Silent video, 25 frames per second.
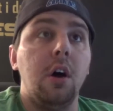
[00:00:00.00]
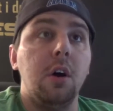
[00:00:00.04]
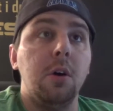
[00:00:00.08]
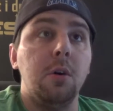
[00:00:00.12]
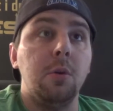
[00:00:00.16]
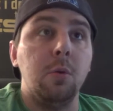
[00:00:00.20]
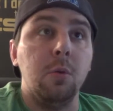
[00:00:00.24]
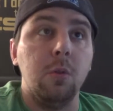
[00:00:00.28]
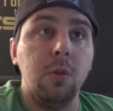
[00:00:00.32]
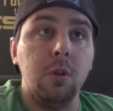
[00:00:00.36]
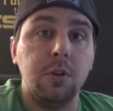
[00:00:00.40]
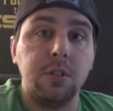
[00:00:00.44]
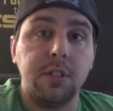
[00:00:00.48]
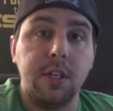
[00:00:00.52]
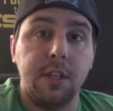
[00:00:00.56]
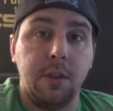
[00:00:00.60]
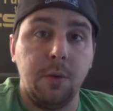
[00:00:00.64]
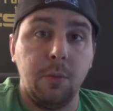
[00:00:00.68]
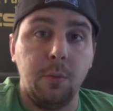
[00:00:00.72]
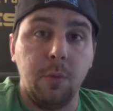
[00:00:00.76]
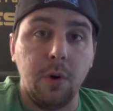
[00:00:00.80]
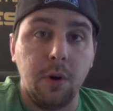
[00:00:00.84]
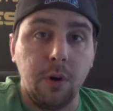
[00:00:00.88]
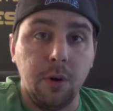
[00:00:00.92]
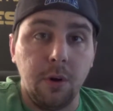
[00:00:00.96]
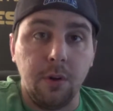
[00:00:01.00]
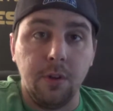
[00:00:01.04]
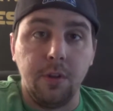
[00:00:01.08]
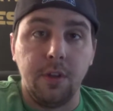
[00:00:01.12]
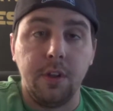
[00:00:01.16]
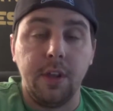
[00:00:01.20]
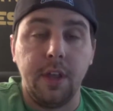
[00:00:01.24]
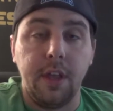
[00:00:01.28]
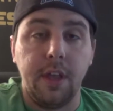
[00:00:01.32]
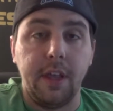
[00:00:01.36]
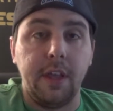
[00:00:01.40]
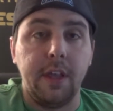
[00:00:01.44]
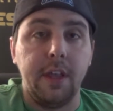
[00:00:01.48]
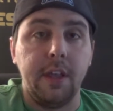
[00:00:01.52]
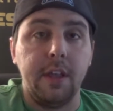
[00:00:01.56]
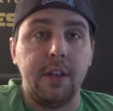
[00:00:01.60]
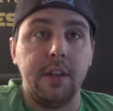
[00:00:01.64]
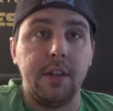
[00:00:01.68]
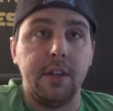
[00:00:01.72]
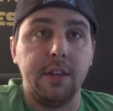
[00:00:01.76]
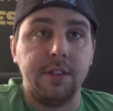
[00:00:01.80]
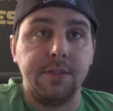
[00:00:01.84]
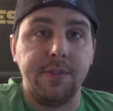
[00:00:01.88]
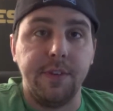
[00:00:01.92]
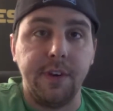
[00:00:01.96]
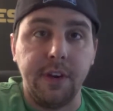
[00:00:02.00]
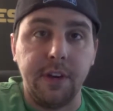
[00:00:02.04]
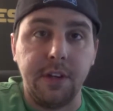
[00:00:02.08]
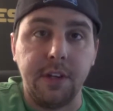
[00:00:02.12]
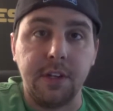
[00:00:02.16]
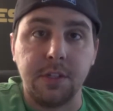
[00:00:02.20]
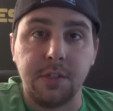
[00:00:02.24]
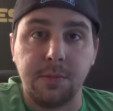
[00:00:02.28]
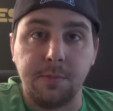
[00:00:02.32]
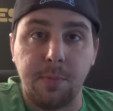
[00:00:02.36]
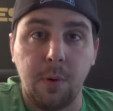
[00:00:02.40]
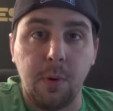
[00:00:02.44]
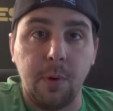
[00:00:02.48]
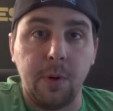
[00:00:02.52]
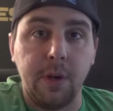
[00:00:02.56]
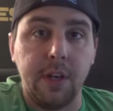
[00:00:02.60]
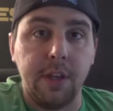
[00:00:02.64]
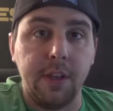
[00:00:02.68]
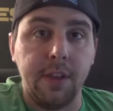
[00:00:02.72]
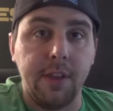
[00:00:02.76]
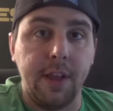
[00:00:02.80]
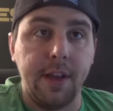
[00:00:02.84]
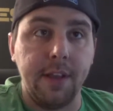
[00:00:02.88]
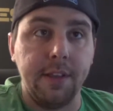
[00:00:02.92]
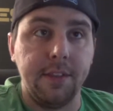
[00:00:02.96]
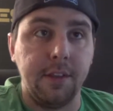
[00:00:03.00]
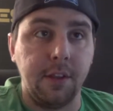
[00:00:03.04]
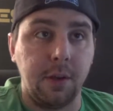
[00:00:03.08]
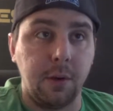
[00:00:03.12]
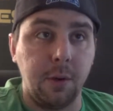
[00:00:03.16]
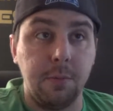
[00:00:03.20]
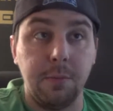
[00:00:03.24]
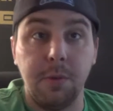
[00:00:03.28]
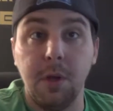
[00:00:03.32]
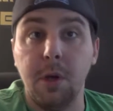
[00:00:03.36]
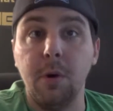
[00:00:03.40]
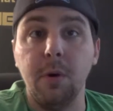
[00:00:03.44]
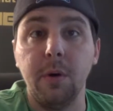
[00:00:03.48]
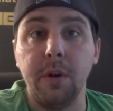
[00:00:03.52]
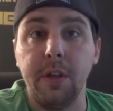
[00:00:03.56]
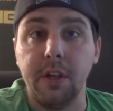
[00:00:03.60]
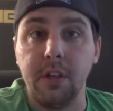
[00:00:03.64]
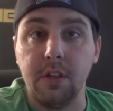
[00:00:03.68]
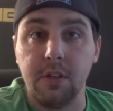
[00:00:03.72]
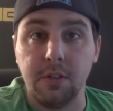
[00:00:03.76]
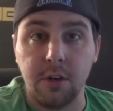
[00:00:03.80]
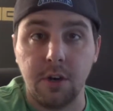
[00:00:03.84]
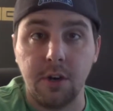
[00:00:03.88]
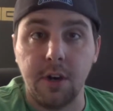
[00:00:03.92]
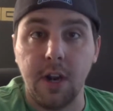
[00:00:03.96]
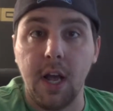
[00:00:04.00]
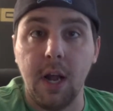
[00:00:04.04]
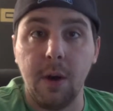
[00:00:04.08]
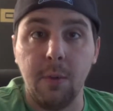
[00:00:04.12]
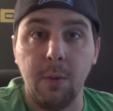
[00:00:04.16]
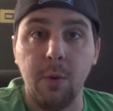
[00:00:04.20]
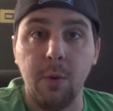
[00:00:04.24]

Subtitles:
who looks at the world and is very disappointed that the Kryptonians are not